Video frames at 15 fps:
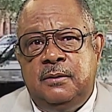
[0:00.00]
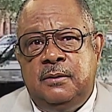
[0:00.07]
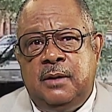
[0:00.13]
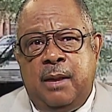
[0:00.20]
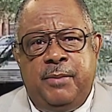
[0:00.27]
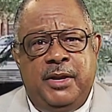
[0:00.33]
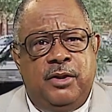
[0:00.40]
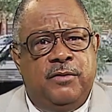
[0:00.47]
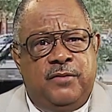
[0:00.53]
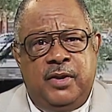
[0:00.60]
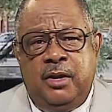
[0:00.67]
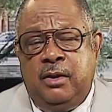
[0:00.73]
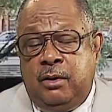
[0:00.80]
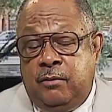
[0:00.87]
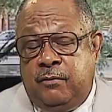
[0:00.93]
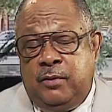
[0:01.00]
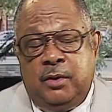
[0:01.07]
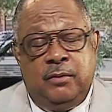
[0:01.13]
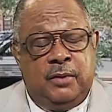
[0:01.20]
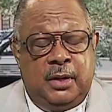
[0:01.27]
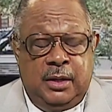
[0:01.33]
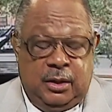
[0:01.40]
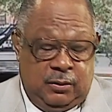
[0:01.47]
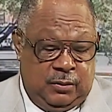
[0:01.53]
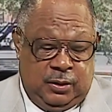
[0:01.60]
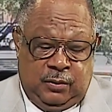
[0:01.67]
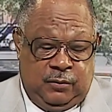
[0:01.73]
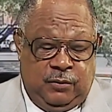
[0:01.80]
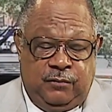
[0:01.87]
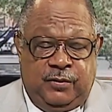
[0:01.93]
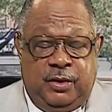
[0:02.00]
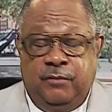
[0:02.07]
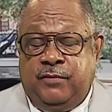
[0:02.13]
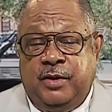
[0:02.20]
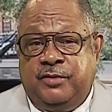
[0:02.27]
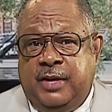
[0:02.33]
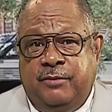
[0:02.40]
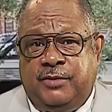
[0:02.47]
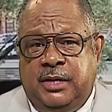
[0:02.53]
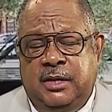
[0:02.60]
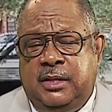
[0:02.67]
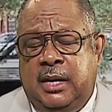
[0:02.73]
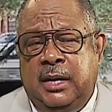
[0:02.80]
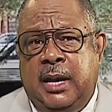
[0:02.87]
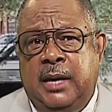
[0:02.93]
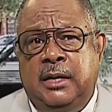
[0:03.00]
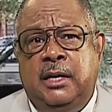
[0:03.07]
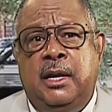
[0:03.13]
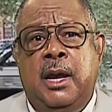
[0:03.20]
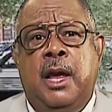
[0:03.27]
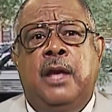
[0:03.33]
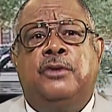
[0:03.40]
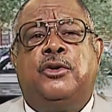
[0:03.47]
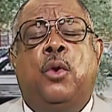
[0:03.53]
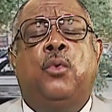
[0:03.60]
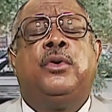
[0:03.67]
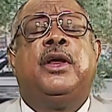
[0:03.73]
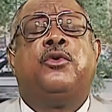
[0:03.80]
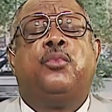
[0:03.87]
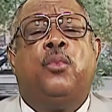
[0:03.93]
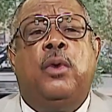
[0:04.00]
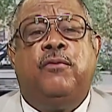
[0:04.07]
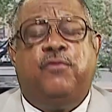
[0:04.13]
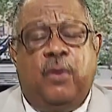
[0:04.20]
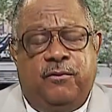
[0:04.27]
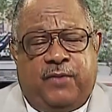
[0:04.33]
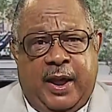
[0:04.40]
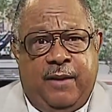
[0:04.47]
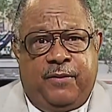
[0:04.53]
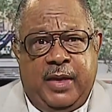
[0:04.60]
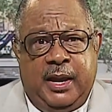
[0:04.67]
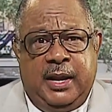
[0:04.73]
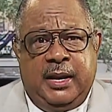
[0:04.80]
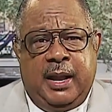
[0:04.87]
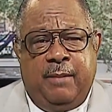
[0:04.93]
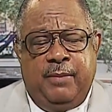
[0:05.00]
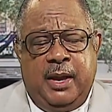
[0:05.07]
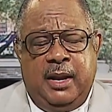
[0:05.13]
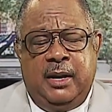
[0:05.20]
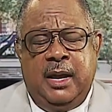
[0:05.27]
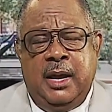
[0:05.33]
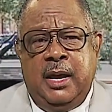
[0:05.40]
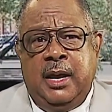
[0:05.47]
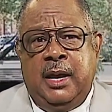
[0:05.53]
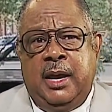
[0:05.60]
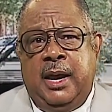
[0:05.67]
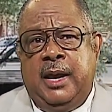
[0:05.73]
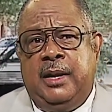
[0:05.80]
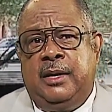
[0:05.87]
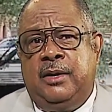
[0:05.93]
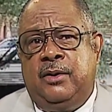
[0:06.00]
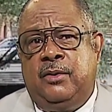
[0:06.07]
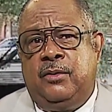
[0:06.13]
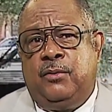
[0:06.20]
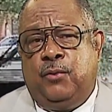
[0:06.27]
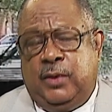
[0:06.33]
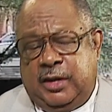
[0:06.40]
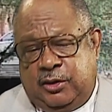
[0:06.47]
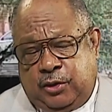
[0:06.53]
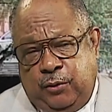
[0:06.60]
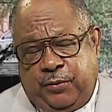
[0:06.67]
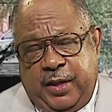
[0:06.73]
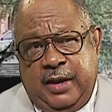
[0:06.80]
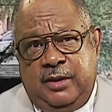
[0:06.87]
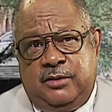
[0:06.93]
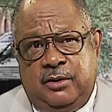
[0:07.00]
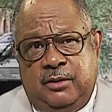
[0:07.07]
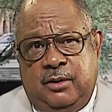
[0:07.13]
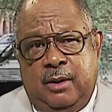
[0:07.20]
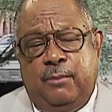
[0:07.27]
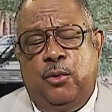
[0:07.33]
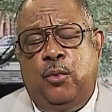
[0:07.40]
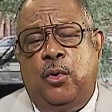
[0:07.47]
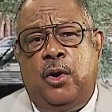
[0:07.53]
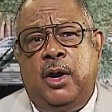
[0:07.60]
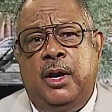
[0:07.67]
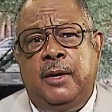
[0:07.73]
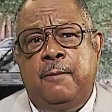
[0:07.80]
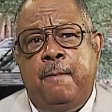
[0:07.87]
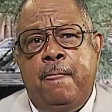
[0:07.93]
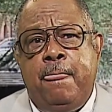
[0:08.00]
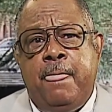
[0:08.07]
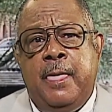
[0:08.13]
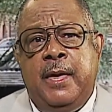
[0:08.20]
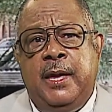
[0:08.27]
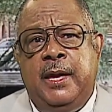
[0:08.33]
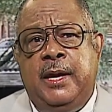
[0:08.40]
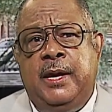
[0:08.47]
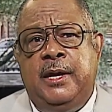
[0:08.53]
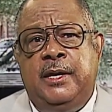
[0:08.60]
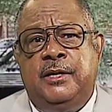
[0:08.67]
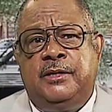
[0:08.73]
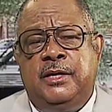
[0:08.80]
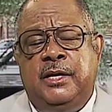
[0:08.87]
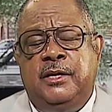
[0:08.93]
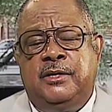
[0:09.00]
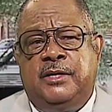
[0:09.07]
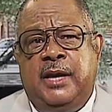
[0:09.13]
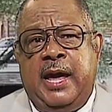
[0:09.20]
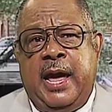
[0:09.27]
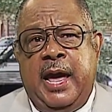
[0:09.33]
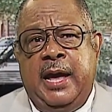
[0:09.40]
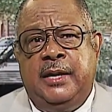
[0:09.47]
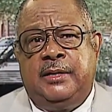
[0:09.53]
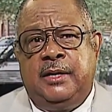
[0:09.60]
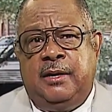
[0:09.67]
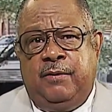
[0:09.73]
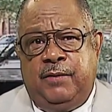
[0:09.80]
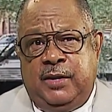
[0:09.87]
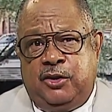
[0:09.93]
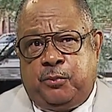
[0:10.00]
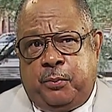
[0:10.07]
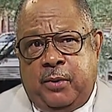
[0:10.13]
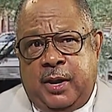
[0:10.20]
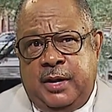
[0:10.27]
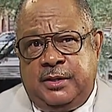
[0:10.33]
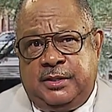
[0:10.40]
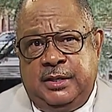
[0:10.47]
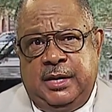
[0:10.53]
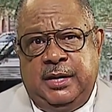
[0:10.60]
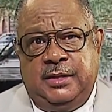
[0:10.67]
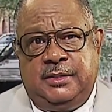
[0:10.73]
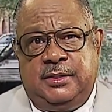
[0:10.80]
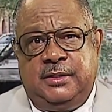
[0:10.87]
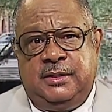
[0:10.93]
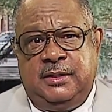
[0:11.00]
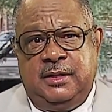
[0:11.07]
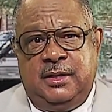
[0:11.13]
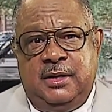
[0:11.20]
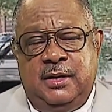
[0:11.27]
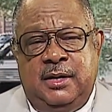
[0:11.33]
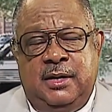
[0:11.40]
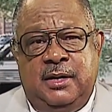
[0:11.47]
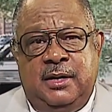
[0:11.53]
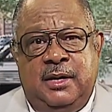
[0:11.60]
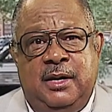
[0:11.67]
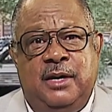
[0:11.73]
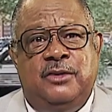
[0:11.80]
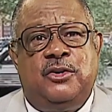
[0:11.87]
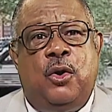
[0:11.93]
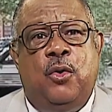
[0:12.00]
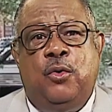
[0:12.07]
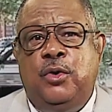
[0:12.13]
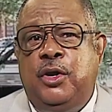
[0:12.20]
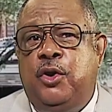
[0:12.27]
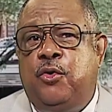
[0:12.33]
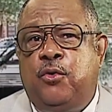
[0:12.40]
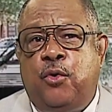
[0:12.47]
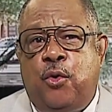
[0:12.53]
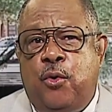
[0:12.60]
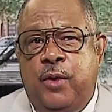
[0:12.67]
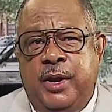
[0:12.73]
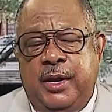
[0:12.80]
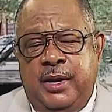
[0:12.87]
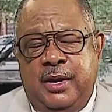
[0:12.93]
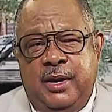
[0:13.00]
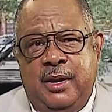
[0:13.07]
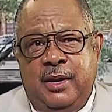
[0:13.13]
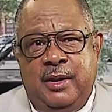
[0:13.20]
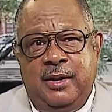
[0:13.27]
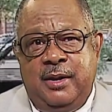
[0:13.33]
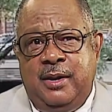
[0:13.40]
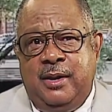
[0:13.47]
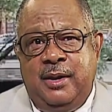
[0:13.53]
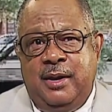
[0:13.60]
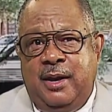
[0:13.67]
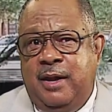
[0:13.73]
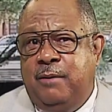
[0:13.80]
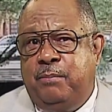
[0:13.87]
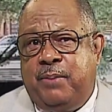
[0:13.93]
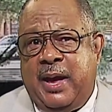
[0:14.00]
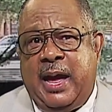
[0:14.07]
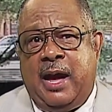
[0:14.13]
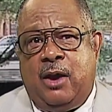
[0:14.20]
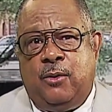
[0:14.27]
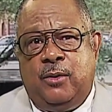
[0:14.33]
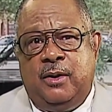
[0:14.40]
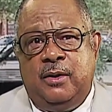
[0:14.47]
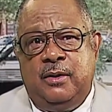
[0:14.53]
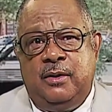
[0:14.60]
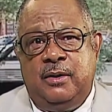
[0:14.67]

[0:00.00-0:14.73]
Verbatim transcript: I mean, you you you you you you've just never seen anything like this. So there's one one final thing, and I, and and well, there's two things. Number one is is that this process is only growing in power,